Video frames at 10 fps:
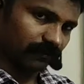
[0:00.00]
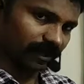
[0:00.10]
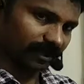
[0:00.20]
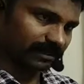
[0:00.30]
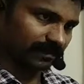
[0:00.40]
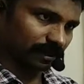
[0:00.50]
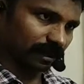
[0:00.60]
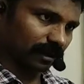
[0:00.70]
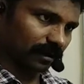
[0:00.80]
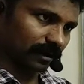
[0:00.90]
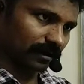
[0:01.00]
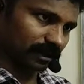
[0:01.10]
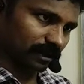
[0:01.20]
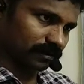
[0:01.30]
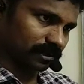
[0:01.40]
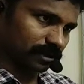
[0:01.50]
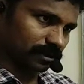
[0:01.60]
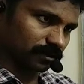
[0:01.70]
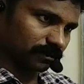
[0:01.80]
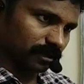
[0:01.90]
for example, now
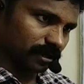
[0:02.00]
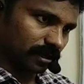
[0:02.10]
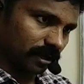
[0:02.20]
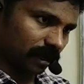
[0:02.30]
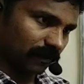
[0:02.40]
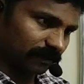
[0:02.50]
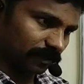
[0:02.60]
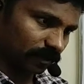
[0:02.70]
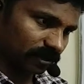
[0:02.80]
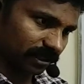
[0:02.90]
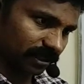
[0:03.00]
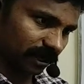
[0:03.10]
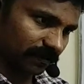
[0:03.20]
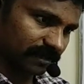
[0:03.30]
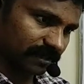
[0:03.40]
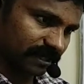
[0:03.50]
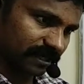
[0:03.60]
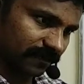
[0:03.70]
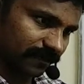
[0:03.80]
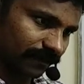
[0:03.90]
0, after 1 second, object
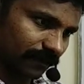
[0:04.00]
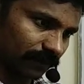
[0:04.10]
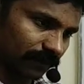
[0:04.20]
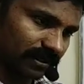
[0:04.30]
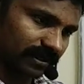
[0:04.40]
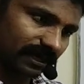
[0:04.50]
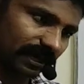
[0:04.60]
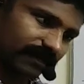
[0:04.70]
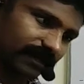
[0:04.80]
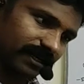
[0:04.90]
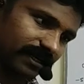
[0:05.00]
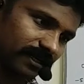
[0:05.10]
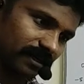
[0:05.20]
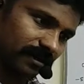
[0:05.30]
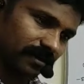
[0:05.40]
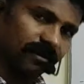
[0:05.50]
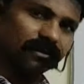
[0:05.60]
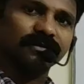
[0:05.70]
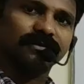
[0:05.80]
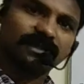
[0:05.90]
here. What is the gravity here?
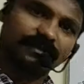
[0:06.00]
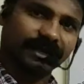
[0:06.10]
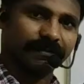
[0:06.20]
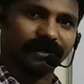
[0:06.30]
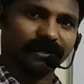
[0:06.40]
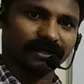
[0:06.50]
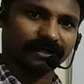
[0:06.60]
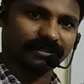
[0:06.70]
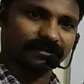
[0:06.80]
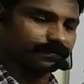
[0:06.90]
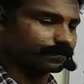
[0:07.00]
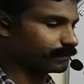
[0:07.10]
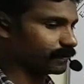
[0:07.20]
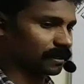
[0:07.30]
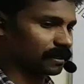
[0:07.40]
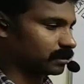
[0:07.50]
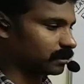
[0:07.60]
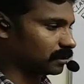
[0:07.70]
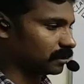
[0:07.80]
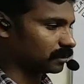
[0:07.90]
Same 9.8.
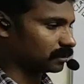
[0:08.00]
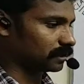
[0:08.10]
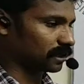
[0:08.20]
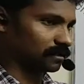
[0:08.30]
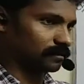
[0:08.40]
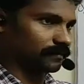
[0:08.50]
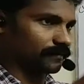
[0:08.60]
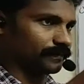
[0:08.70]
Then